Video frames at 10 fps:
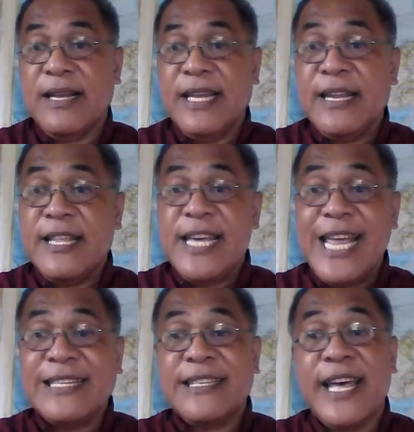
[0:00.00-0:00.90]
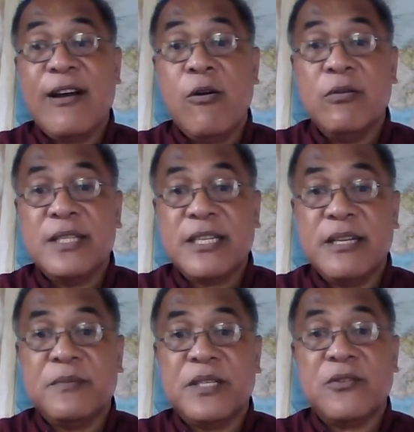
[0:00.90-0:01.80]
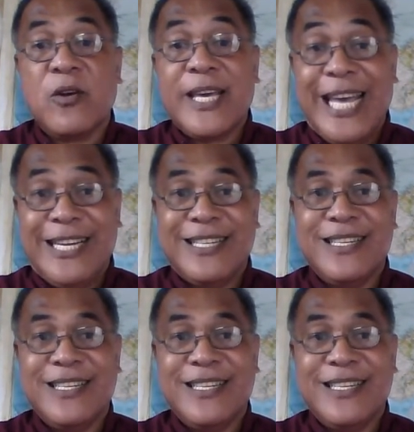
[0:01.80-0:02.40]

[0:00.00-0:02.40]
in the entire Holy Scriptures or canon